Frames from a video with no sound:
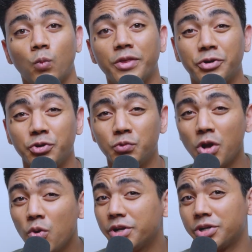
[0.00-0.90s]
Whether you
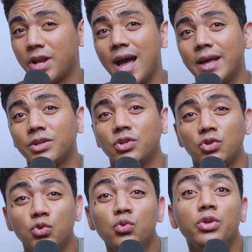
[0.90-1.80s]
know it or not,
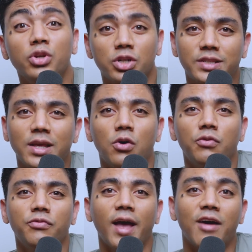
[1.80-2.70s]
you
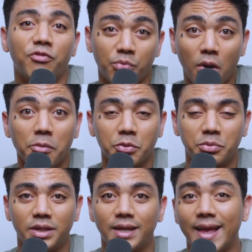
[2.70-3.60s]
yourself have
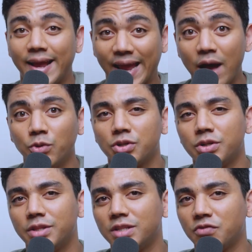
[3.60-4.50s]
probably
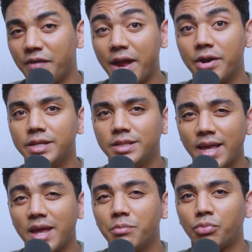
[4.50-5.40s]
encountered this very
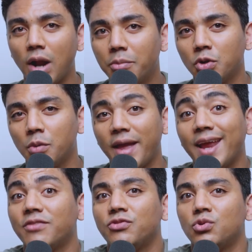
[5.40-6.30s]
same problem.
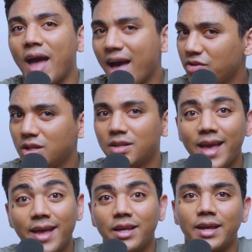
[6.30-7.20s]
And if you haven't
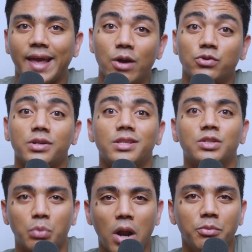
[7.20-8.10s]
yet encountered
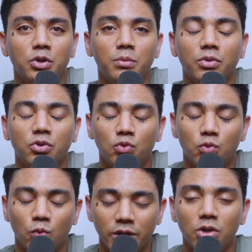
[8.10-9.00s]
this problem, you
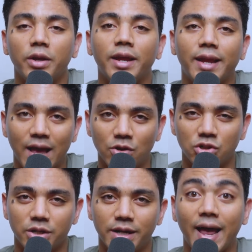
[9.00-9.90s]
will
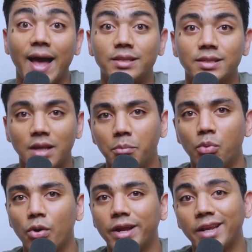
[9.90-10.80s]
encounter it at some
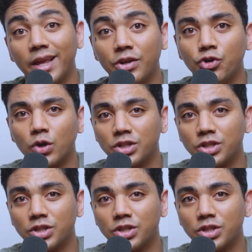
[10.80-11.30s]
point in your